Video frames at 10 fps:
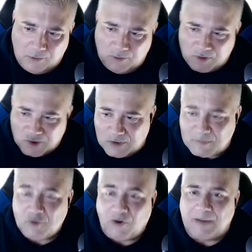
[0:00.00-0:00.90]

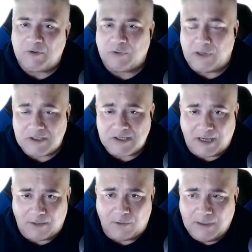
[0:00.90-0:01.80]
subscribe to our
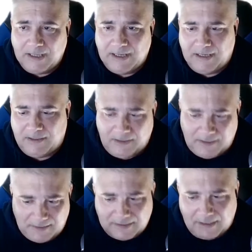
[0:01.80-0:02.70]
channel and
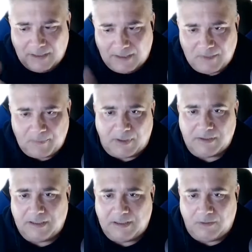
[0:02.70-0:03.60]
hit that like
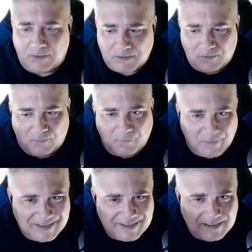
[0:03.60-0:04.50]
button, and also don't
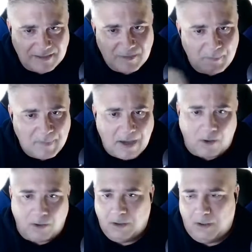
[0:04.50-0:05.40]
forget to hit the
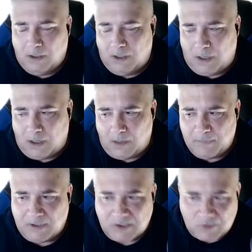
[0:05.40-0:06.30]
bell,
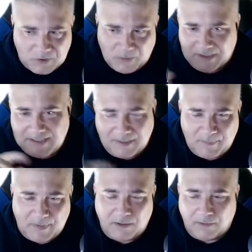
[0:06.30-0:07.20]
because once you hit
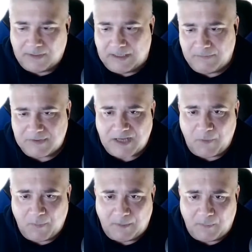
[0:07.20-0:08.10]
that bell, then every
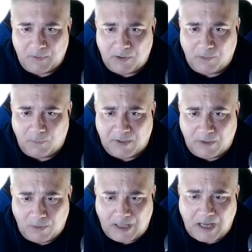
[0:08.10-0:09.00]
time we upload or we
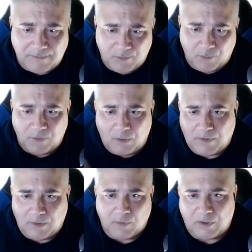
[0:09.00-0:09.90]
go live, you'll know
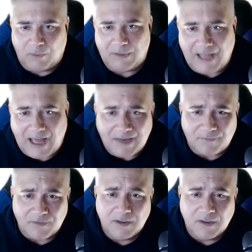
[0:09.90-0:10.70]
that we're going live,